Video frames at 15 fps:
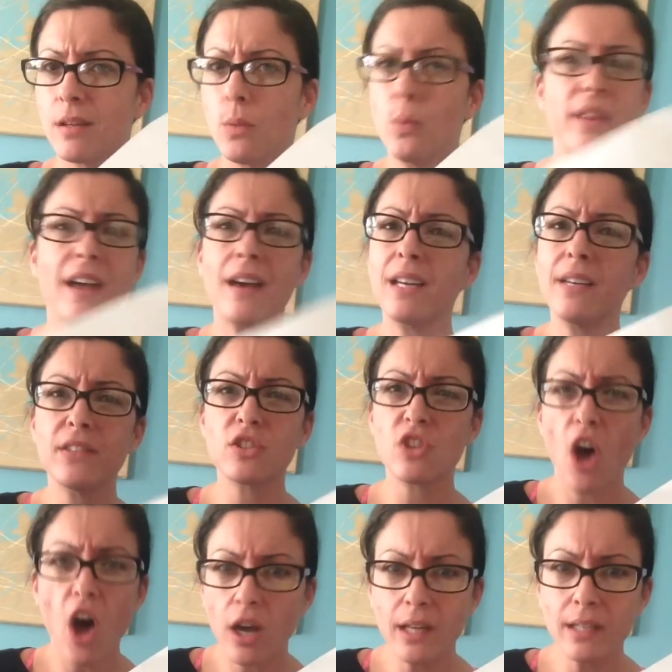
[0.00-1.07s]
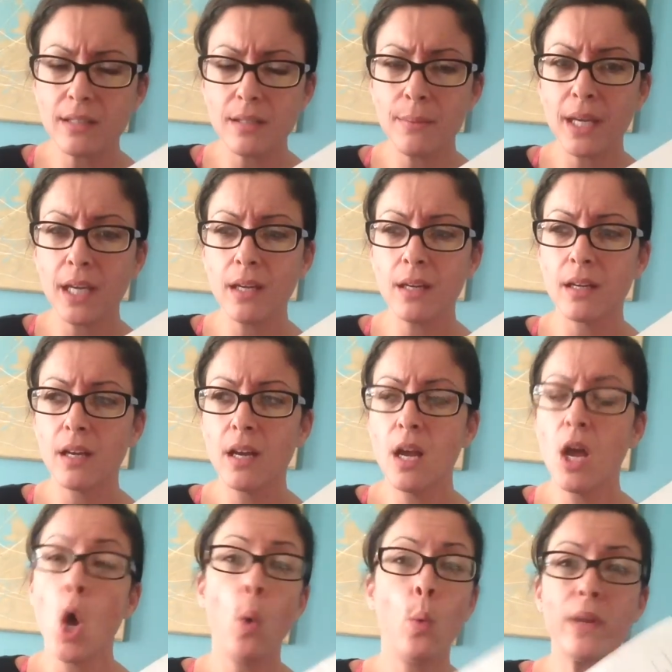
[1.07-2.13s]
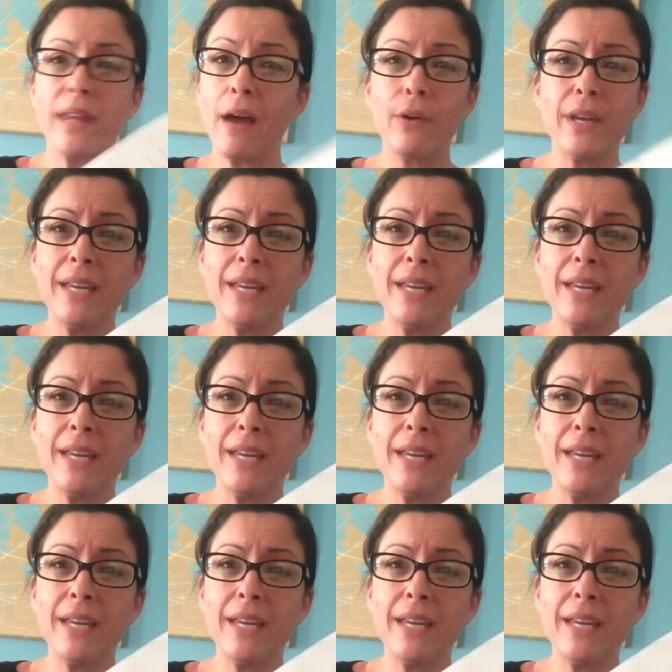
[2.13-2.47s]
without even talking to me, without